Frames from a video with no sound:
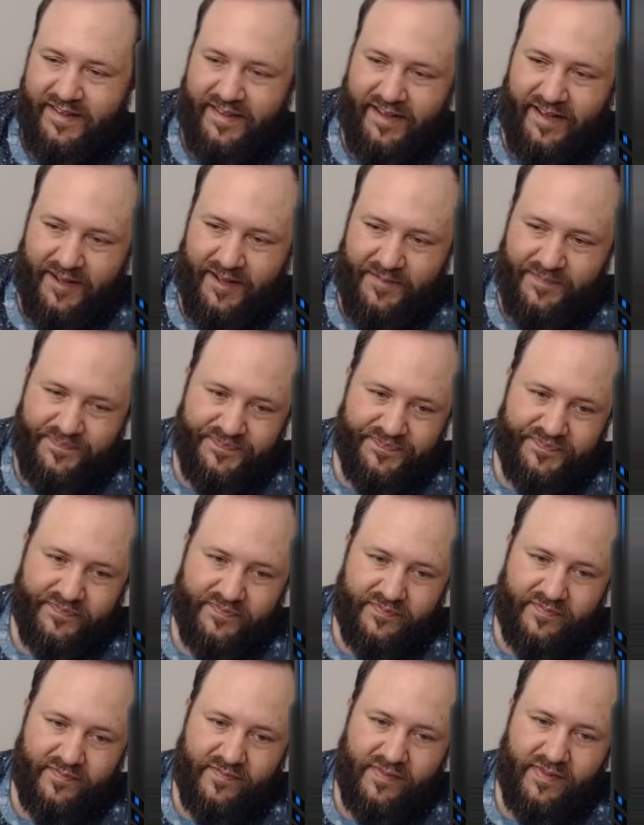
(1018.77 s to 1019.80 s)
Um,
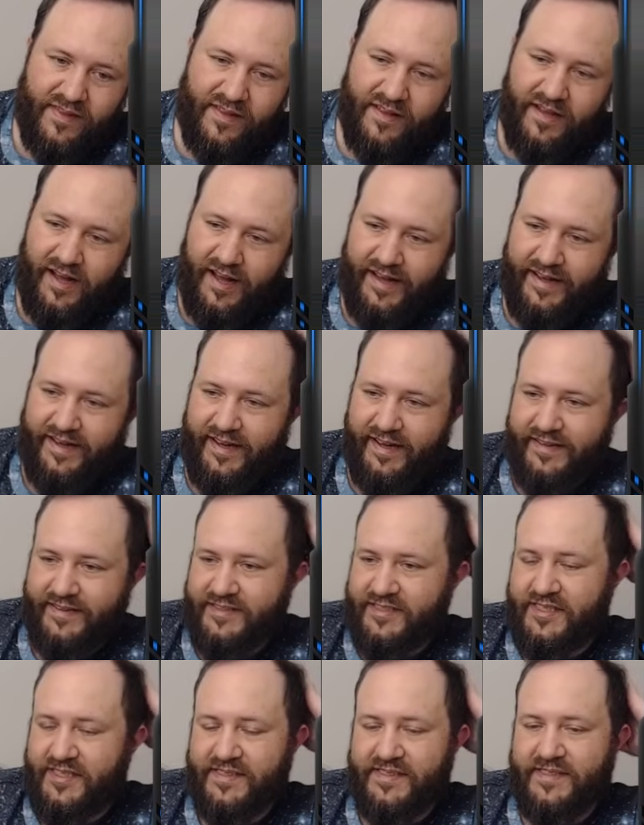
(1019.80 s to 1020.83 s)
I,
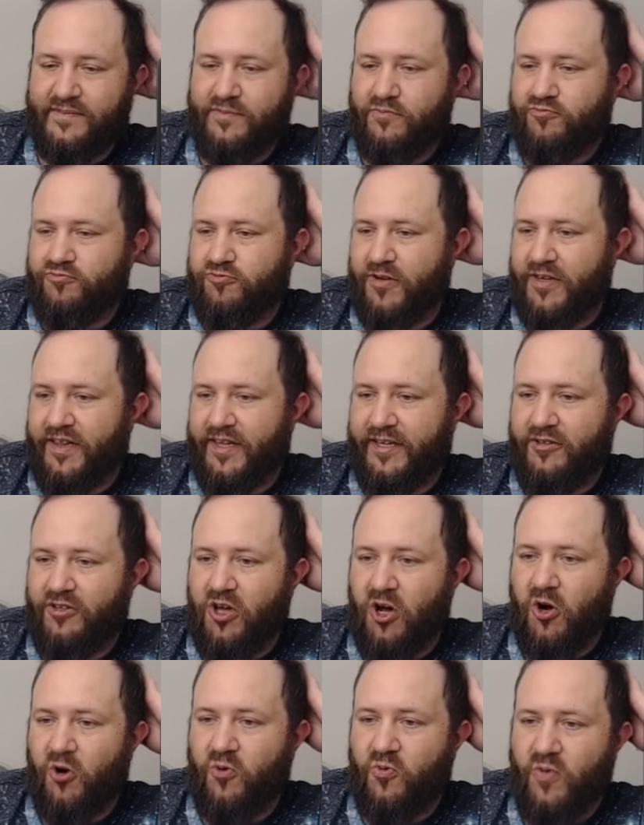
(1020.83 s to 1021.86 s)
I, she's really
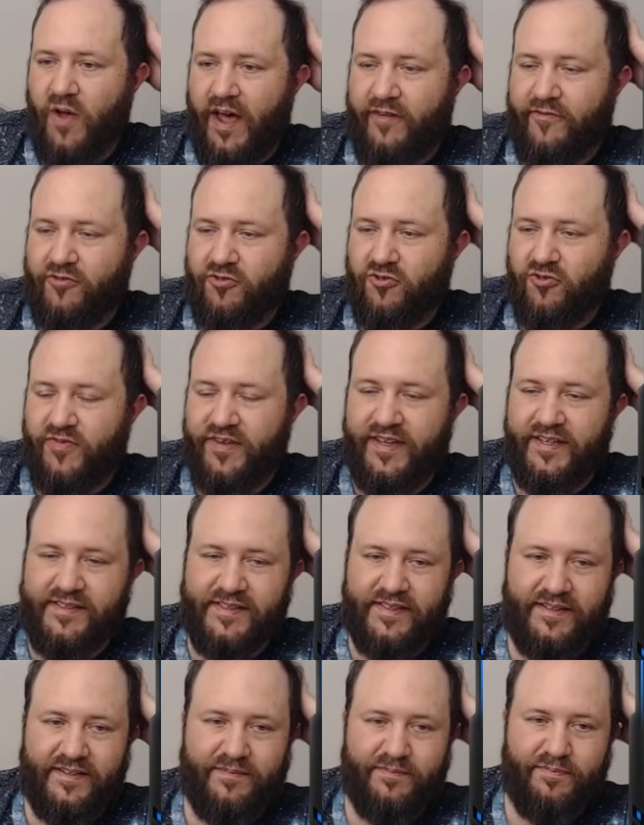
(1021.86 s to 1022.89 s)
no ever
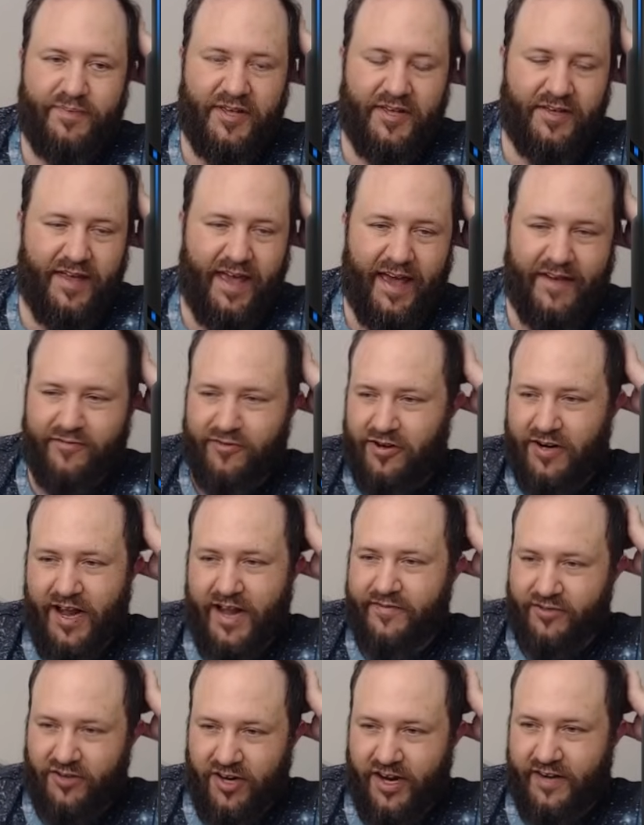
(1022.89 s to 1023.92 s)
reason ever,
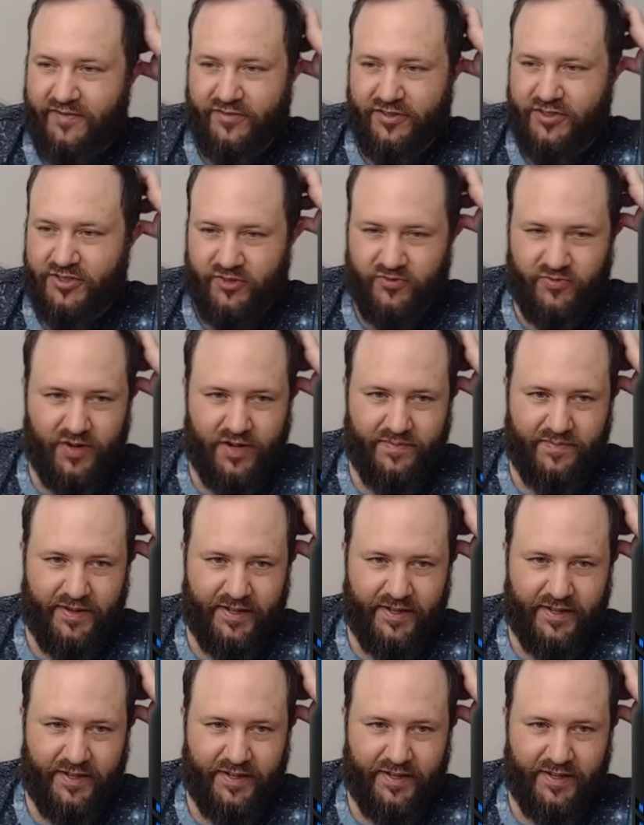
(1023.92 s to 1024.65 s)
ever, ever to run